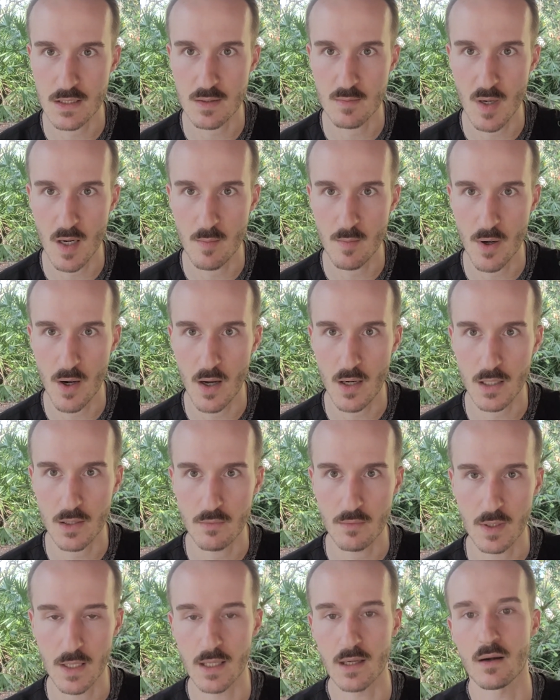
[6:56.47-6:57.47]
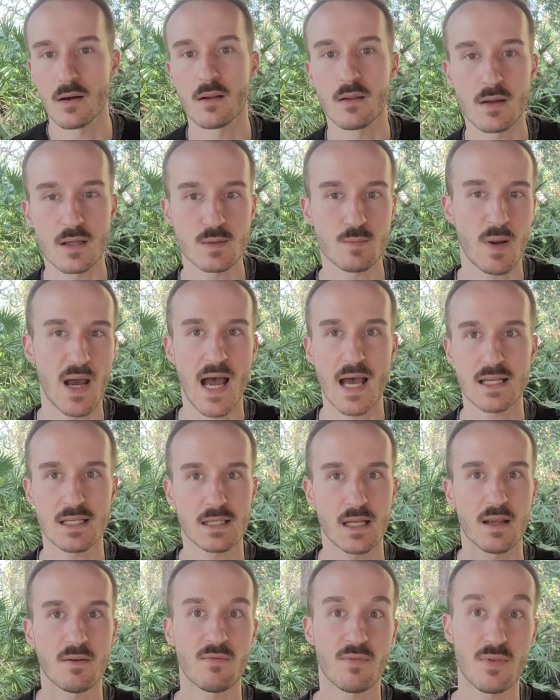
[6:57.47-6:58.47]
in my body related to this past
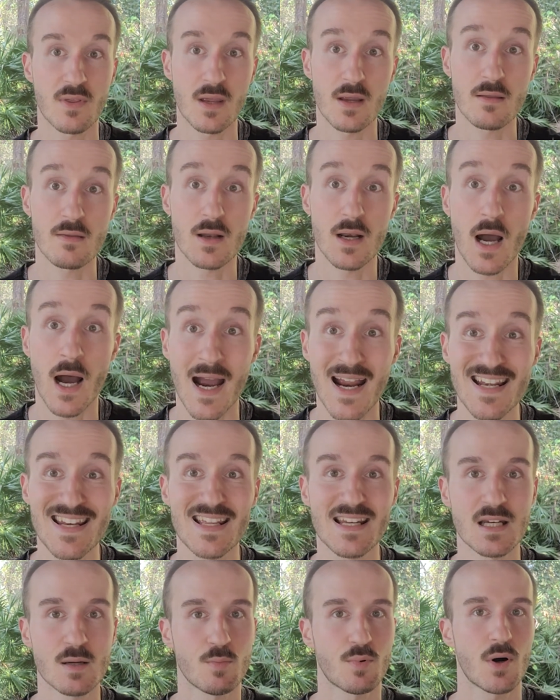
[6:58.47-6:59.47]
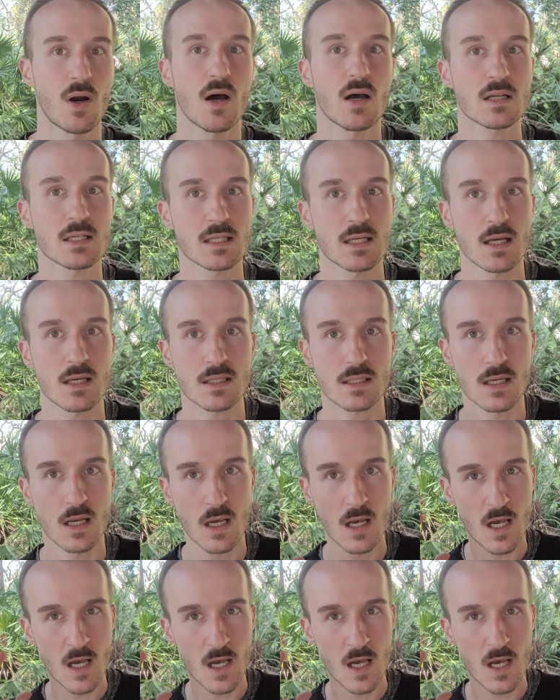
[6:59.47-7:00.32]
life thing that I need to process.